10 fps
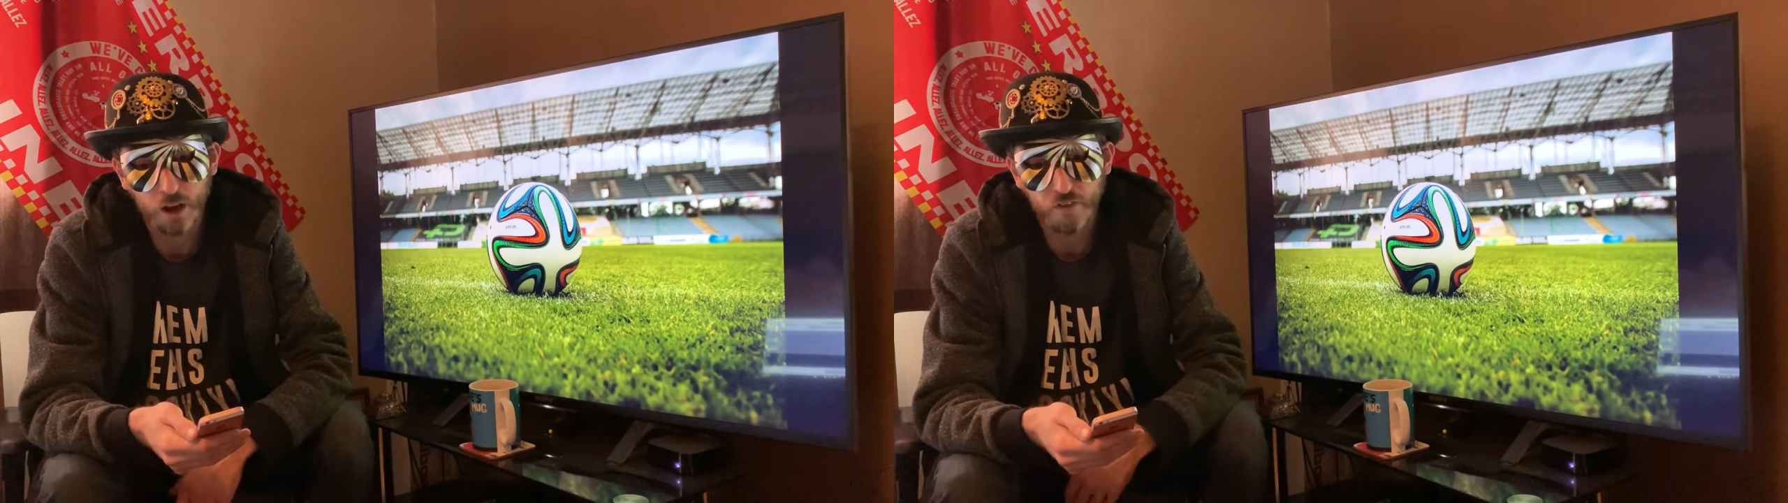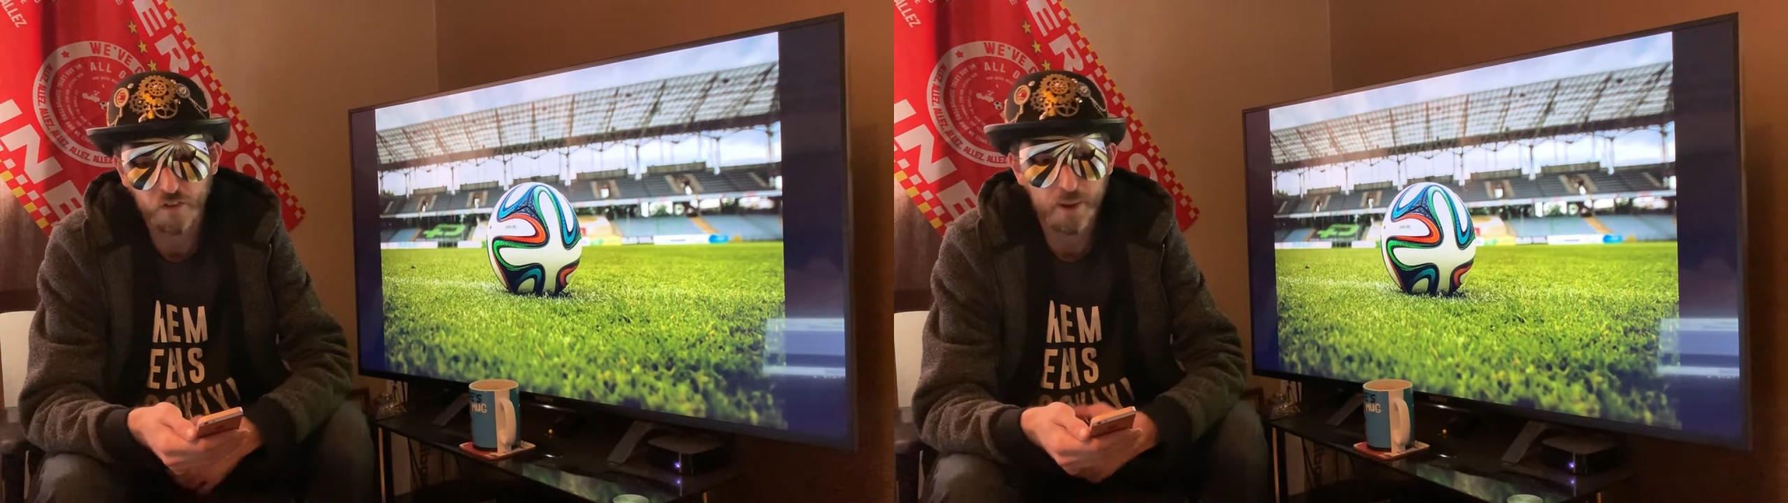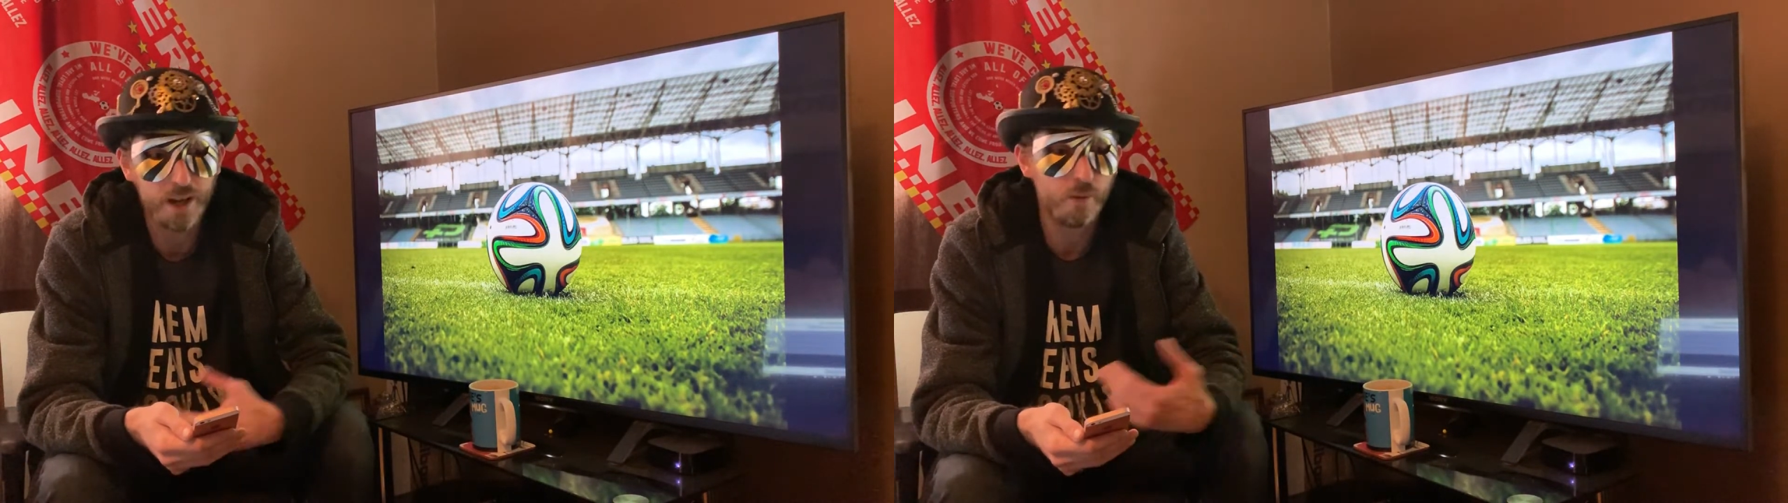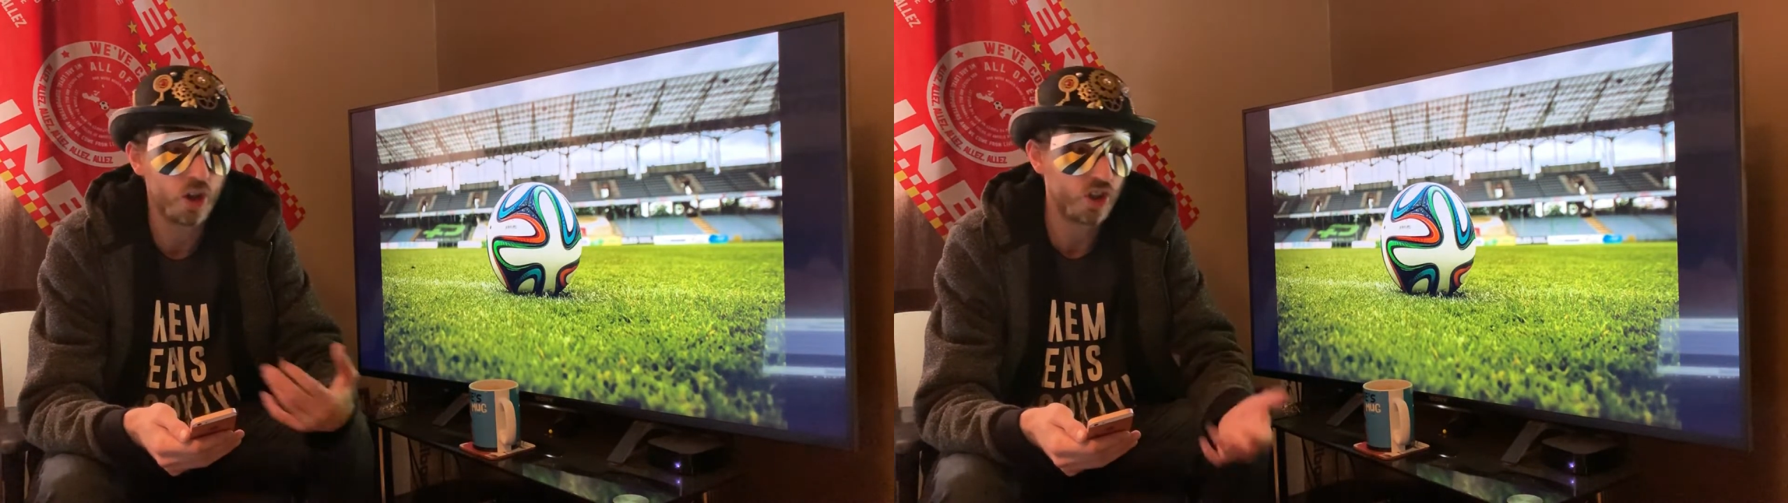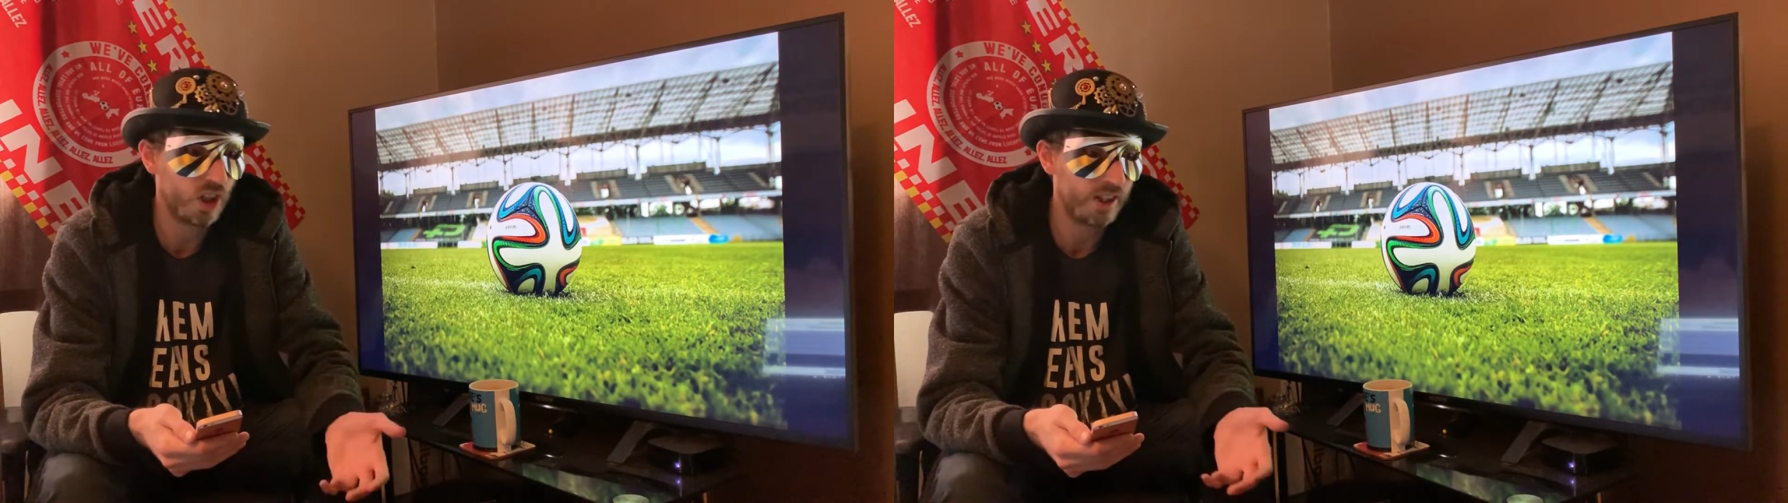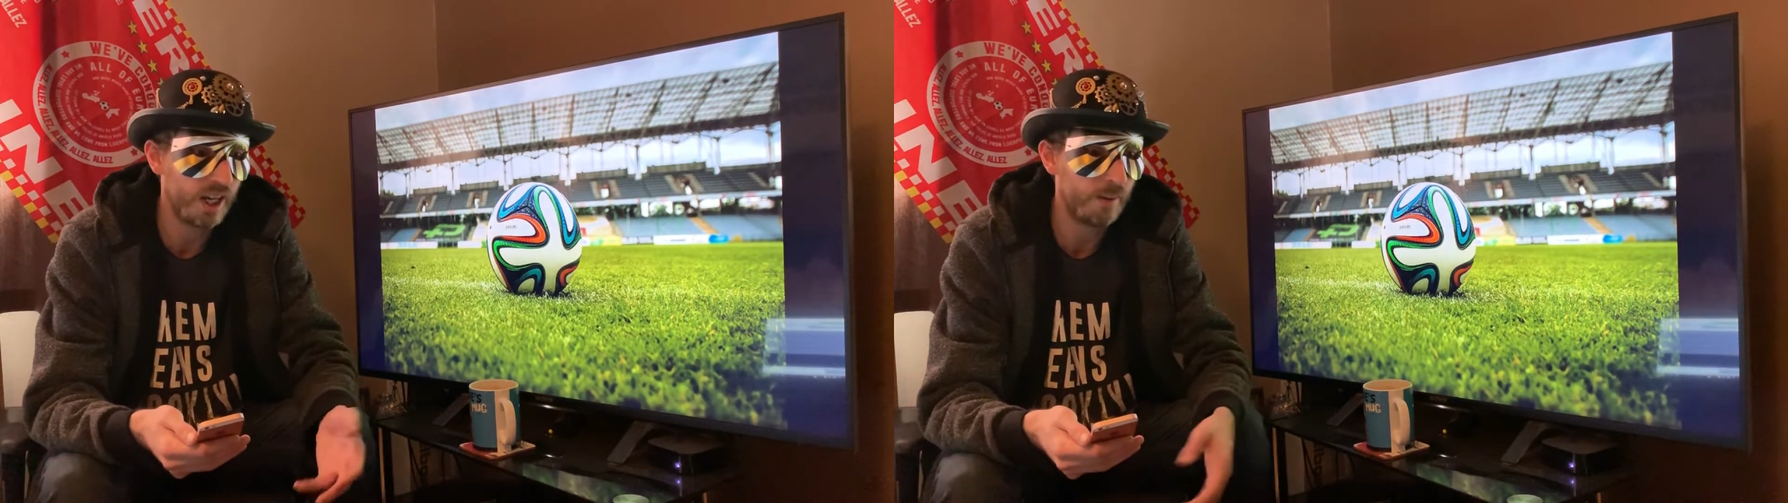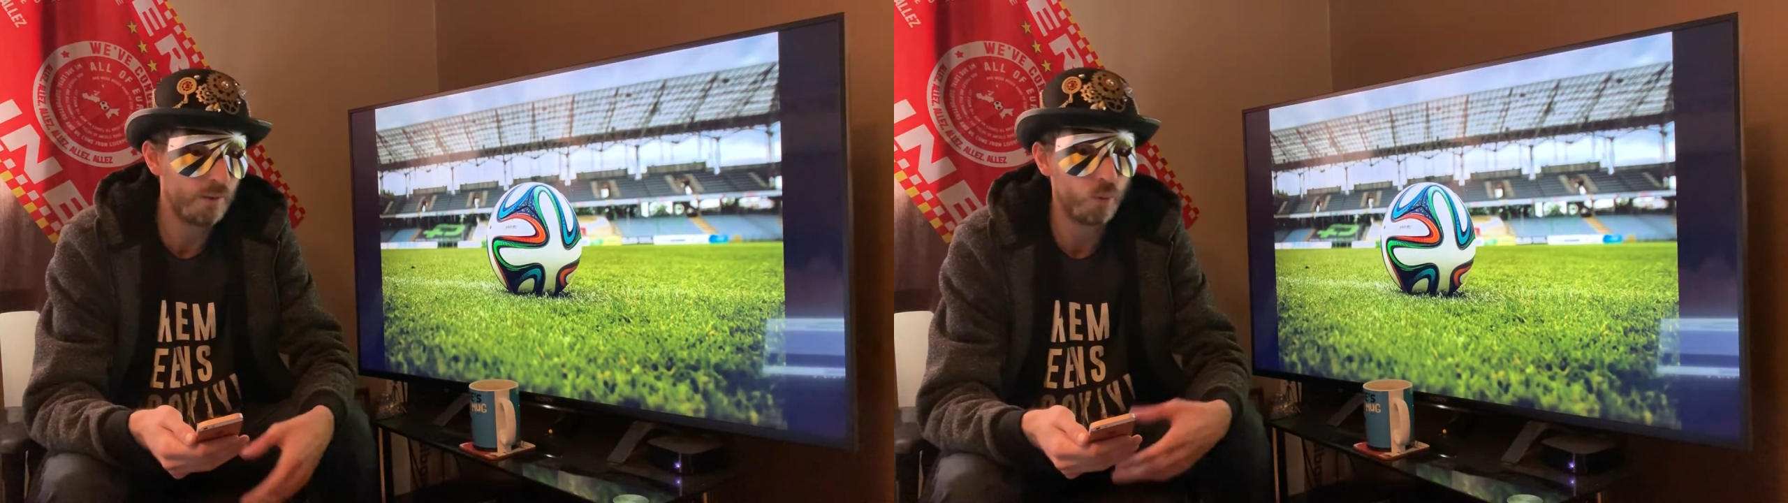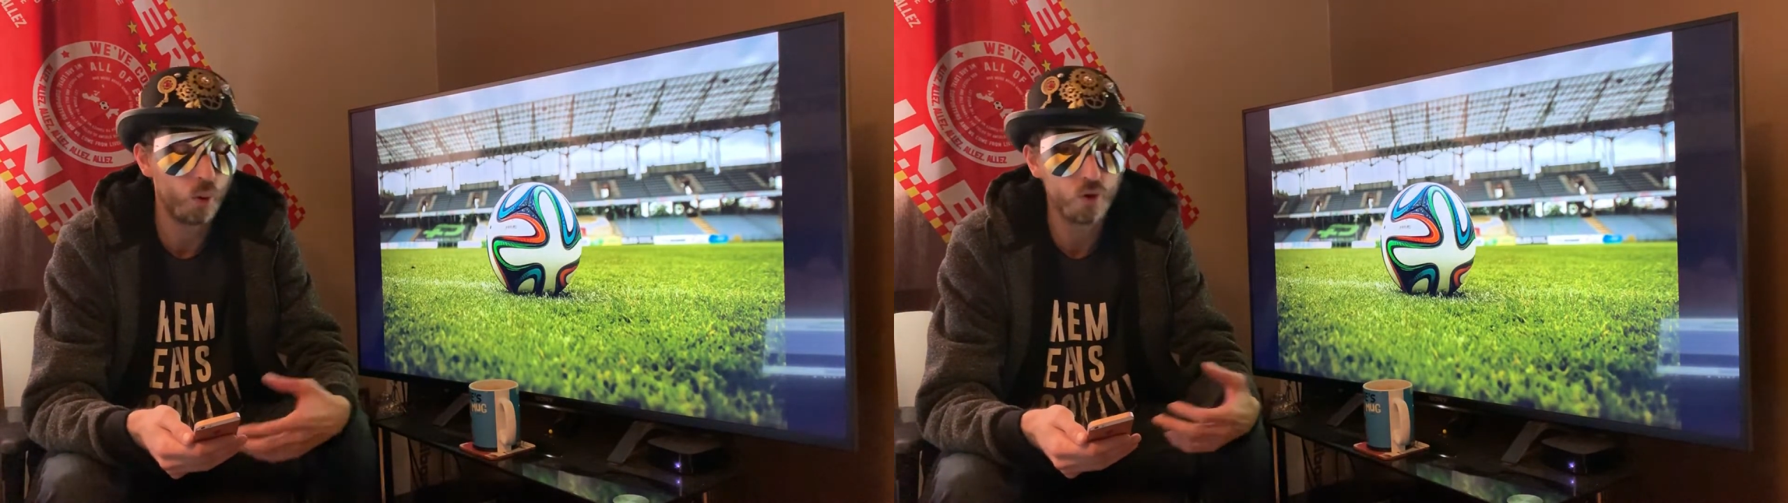For me, a Merseyside
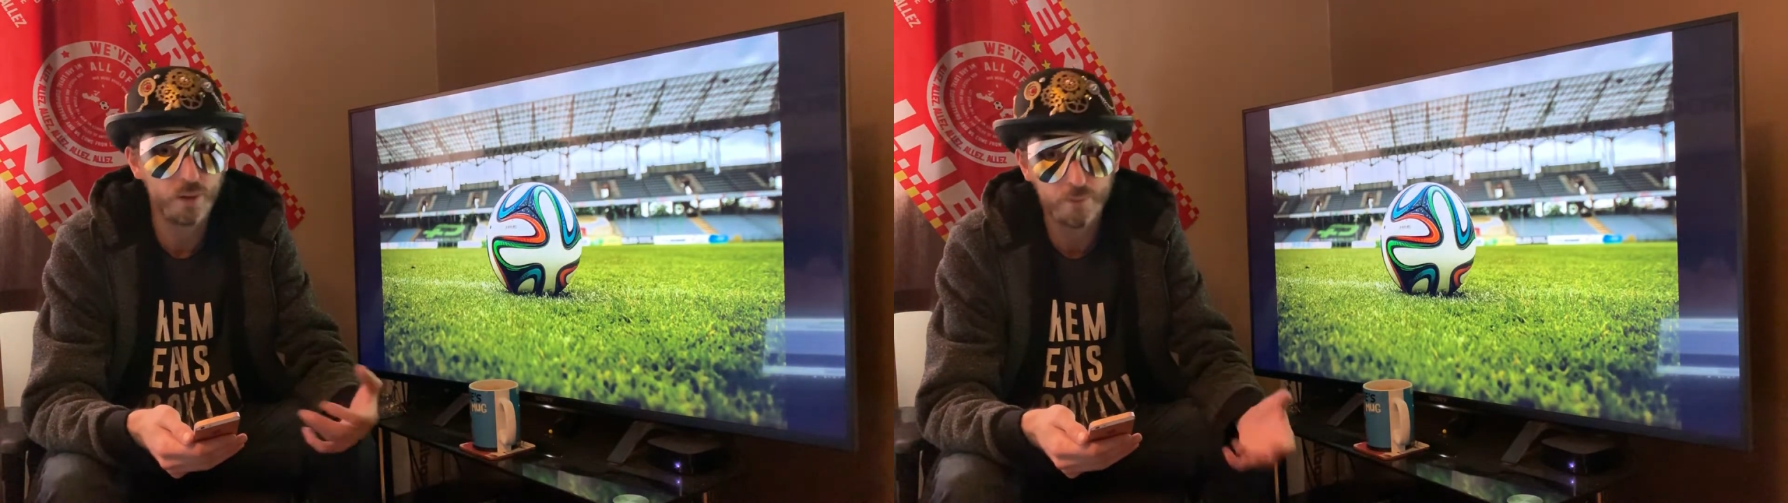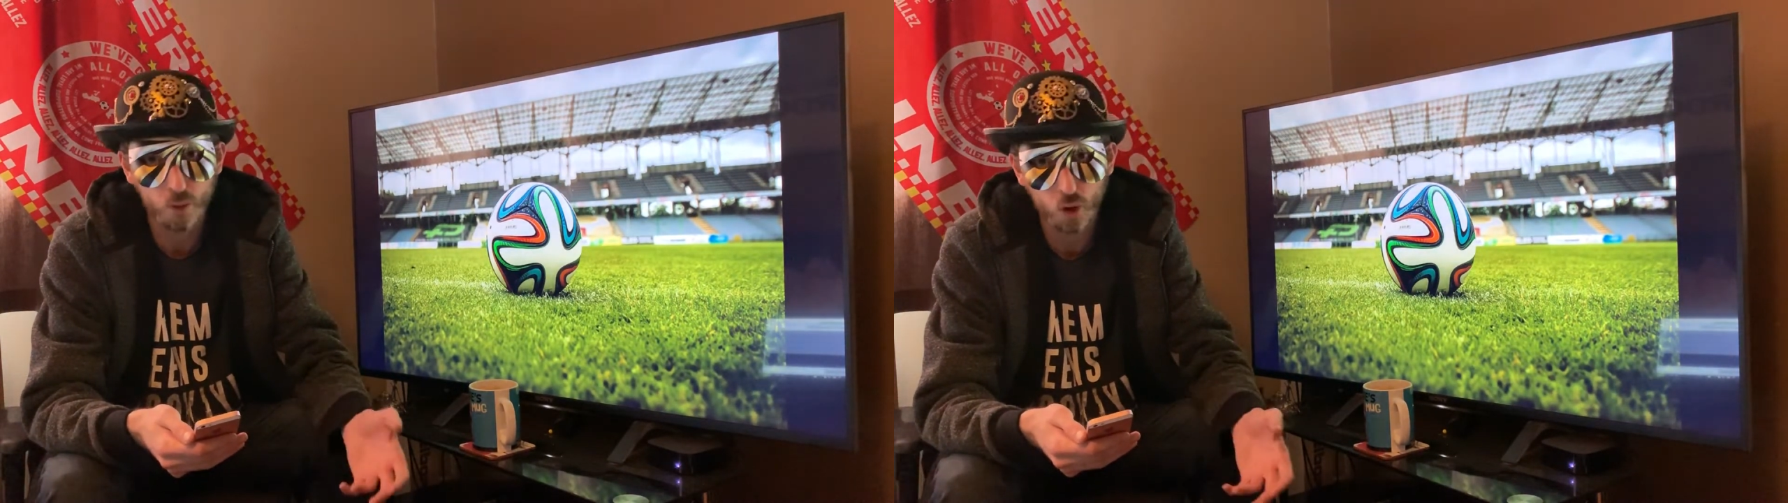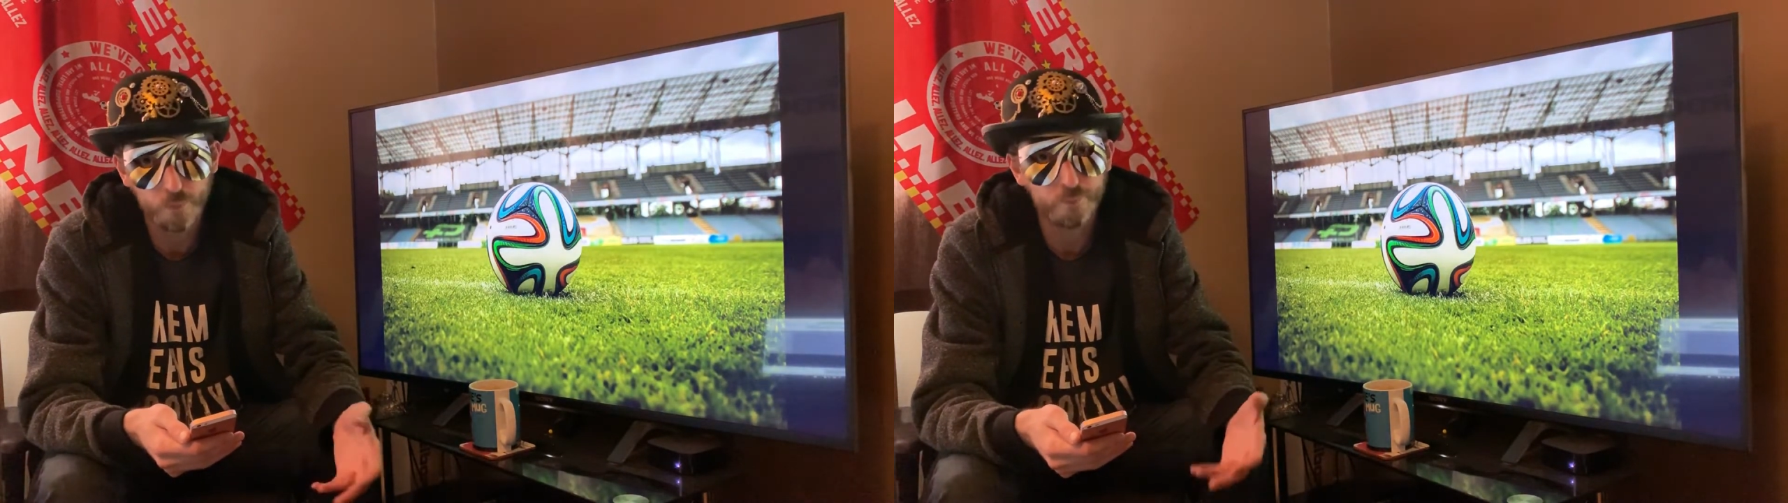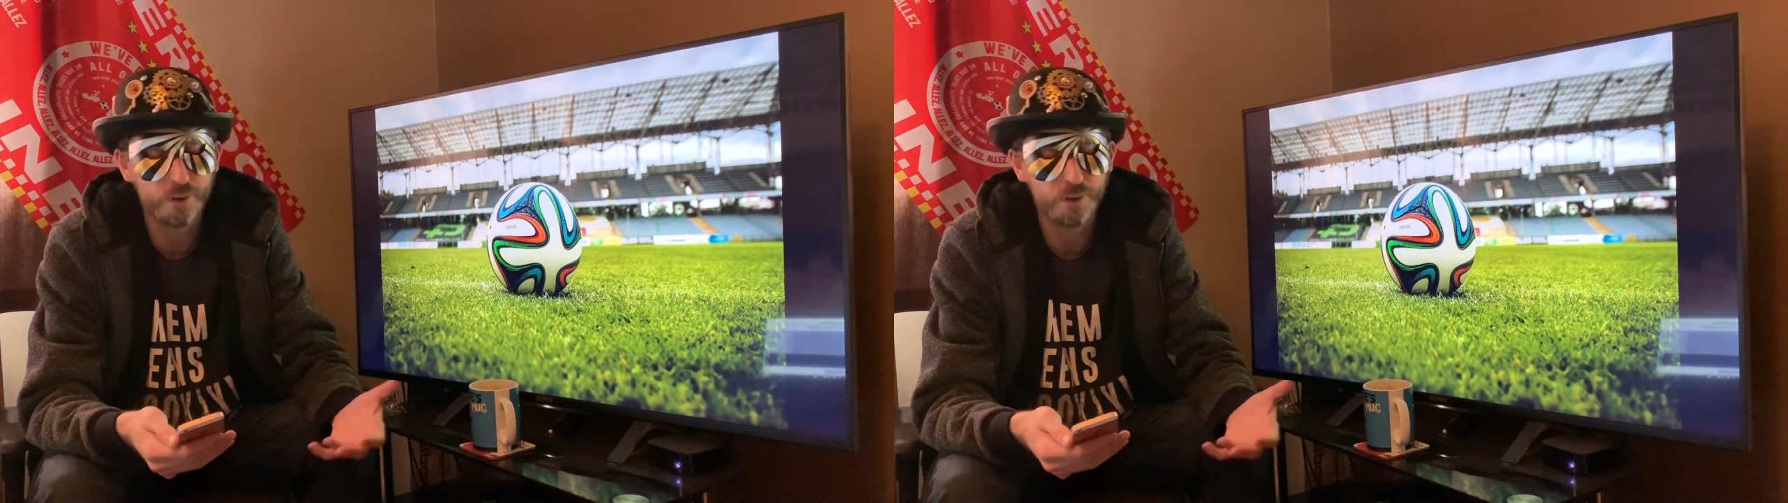derby will always mean more,